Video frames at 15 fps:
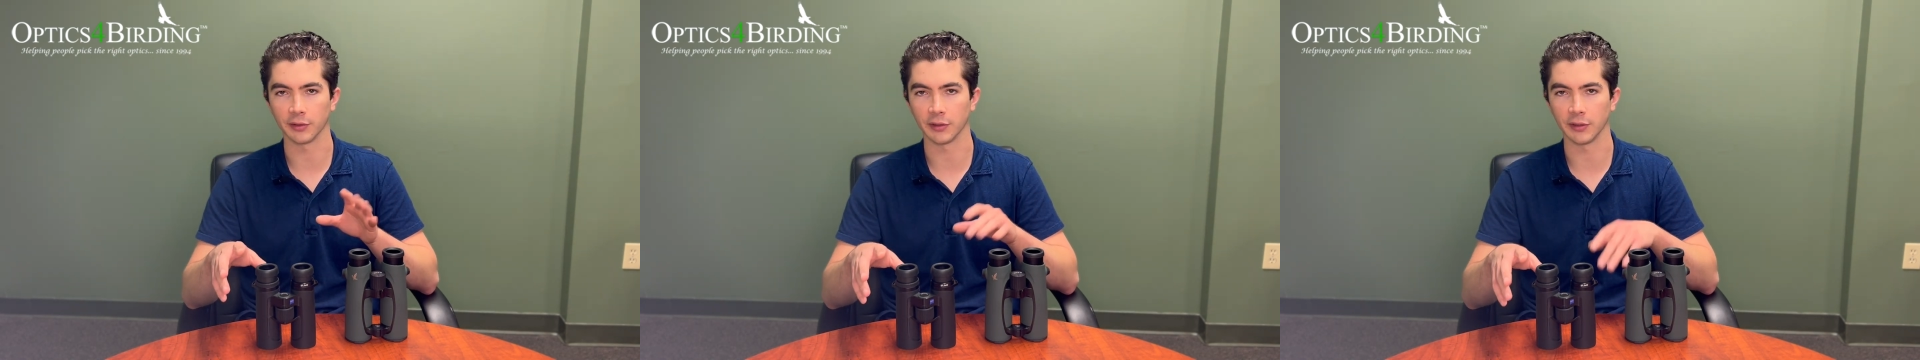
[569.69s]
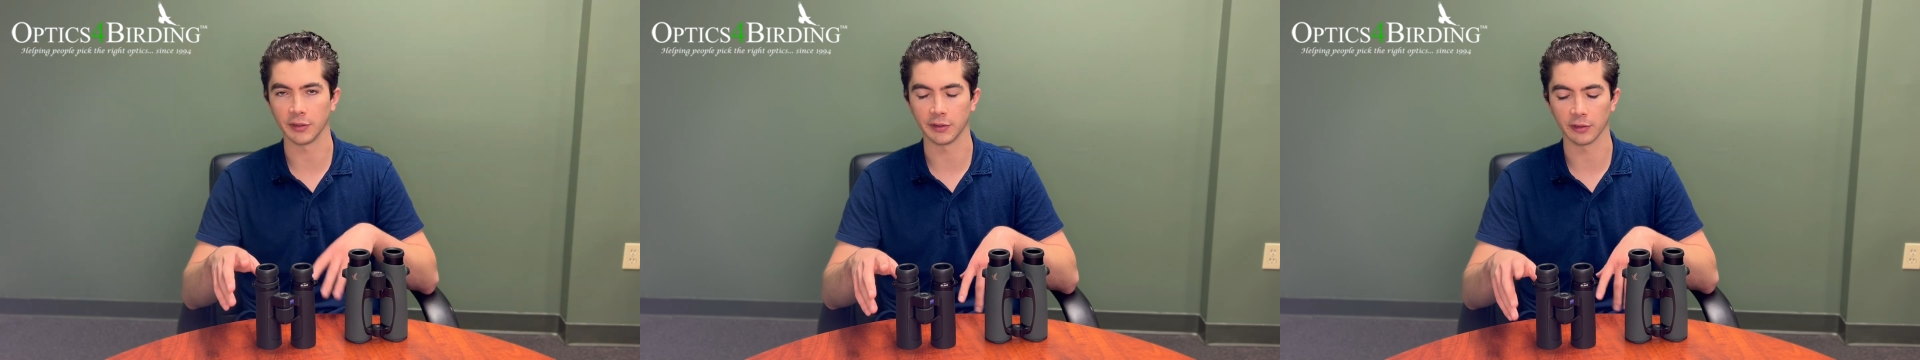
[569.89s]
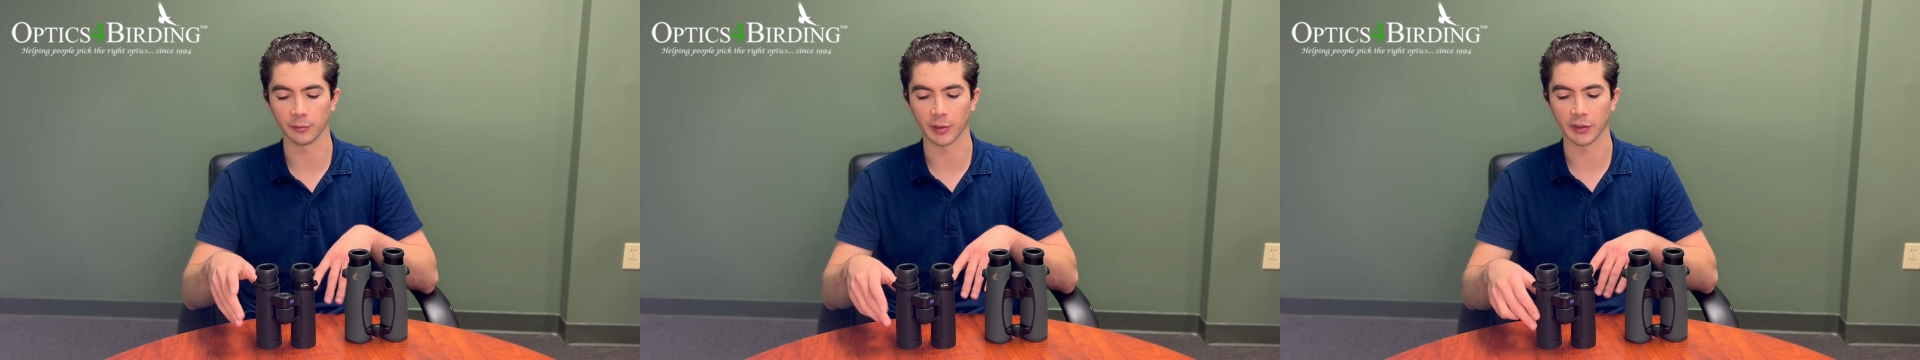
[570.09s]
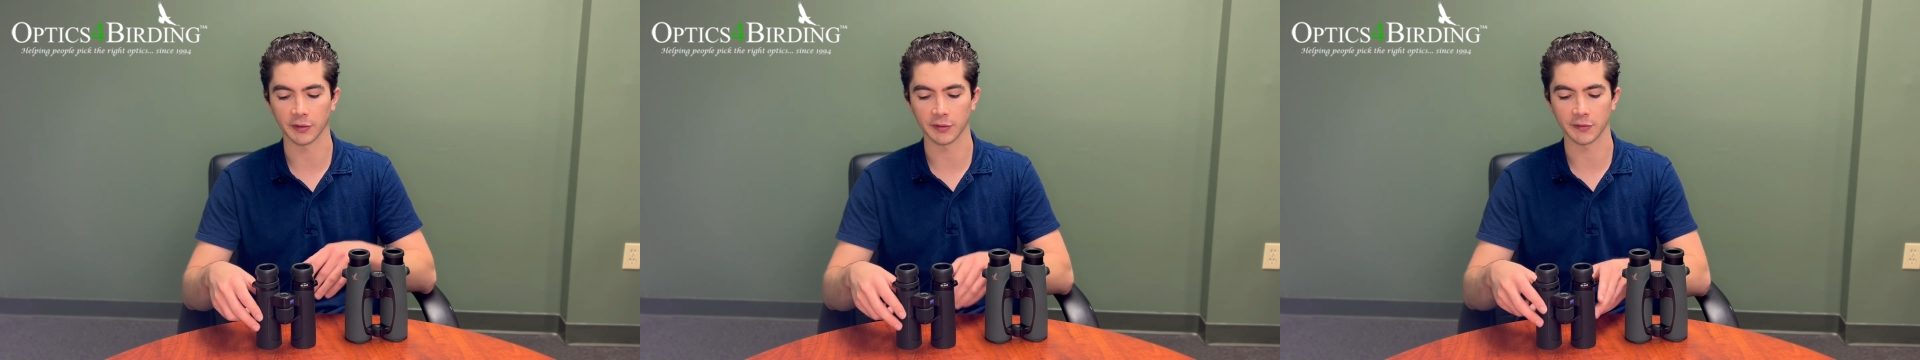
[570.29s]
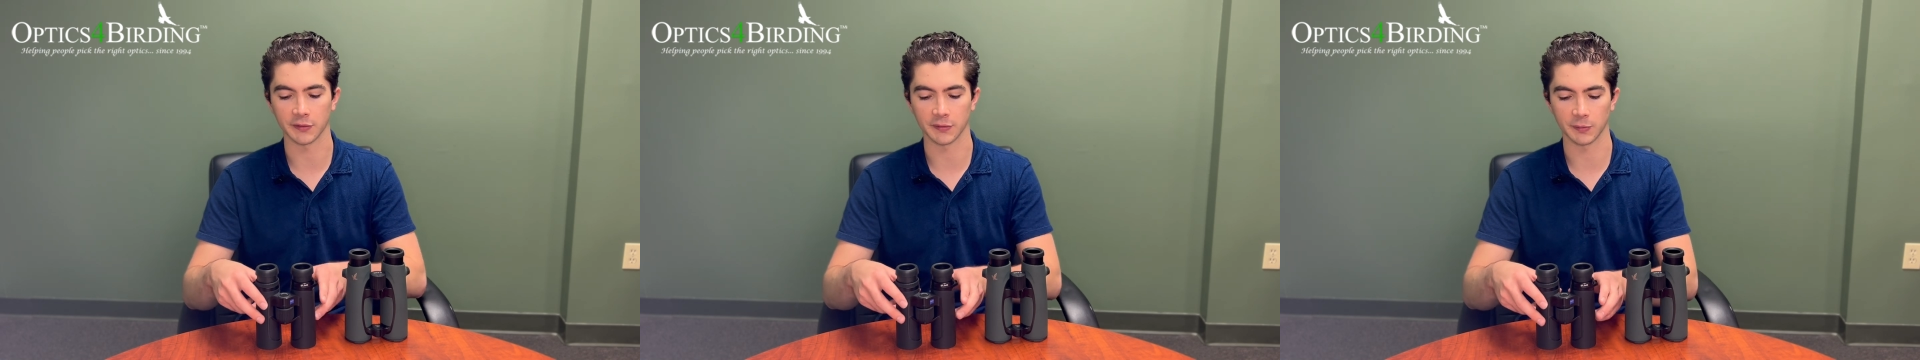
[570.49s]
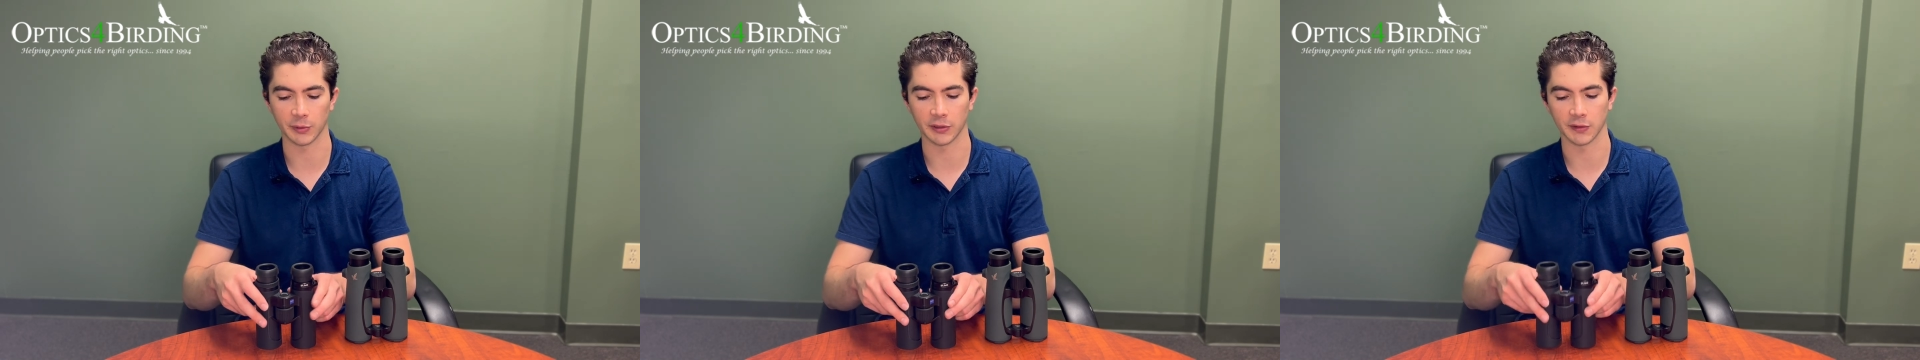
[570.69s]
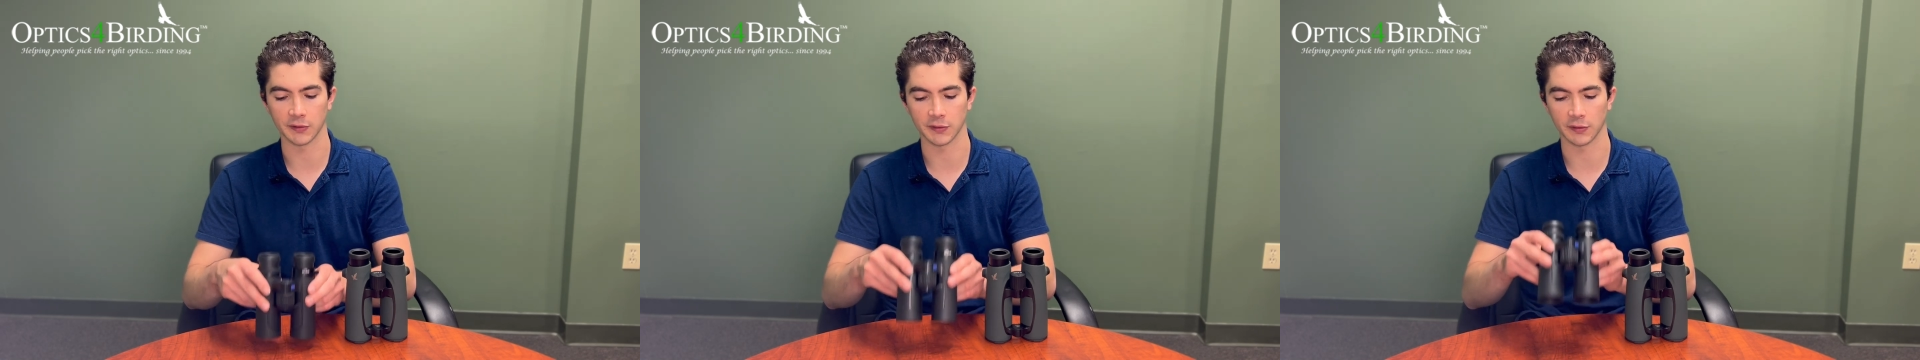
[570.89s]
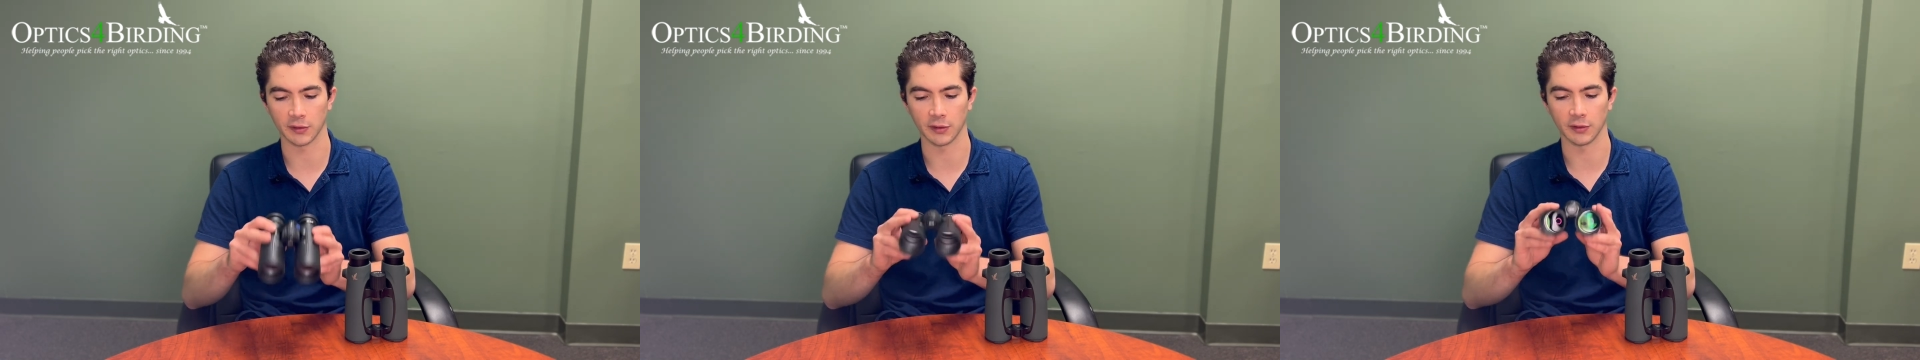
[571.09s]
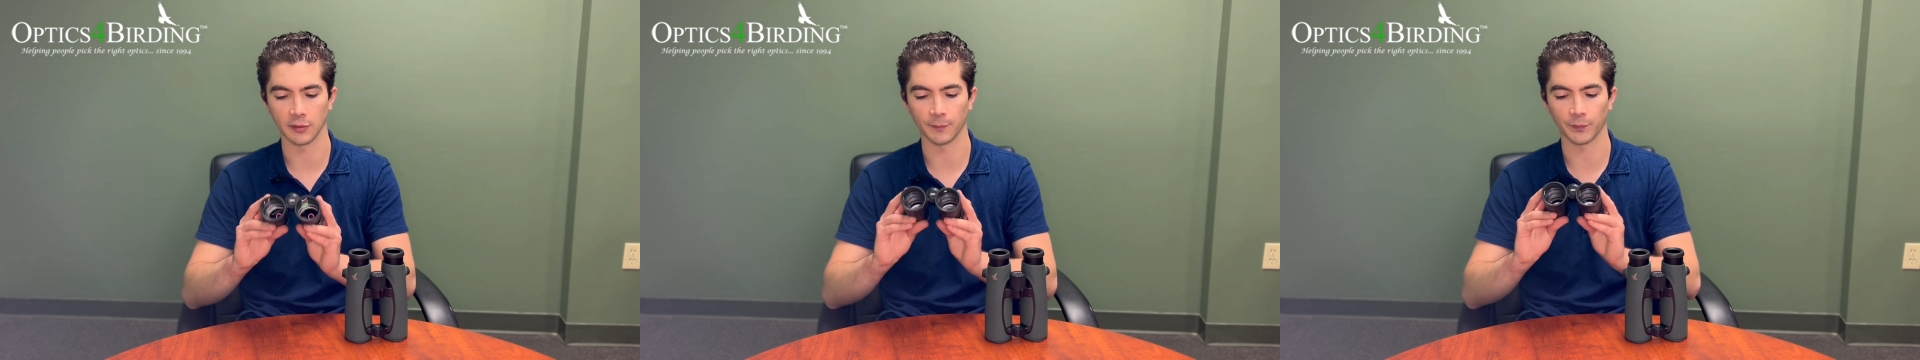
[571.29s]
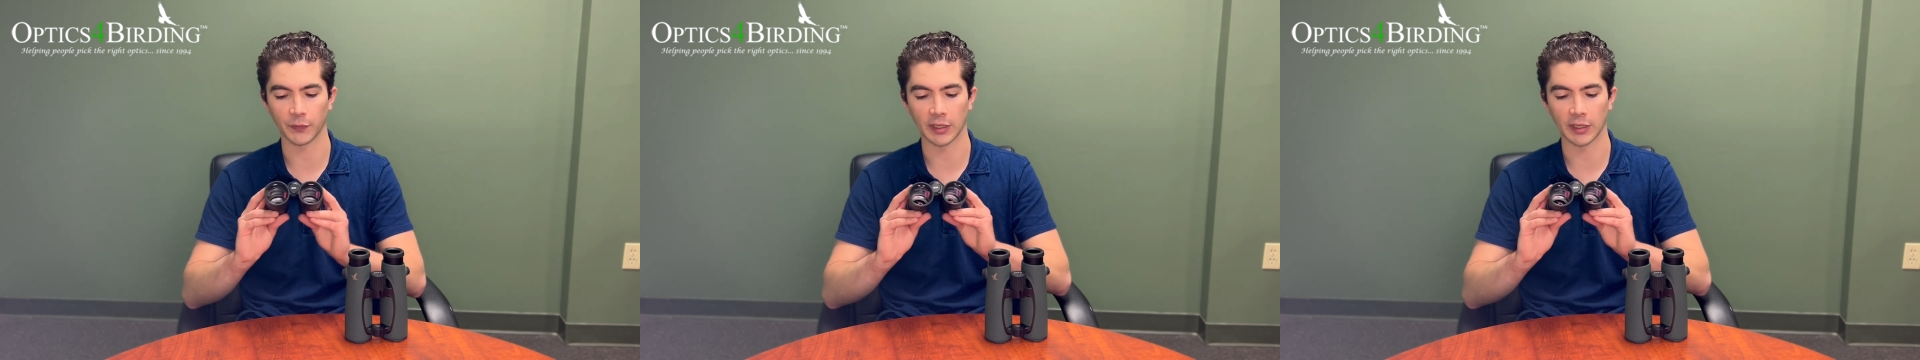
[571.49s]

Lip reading: into detail about this is because the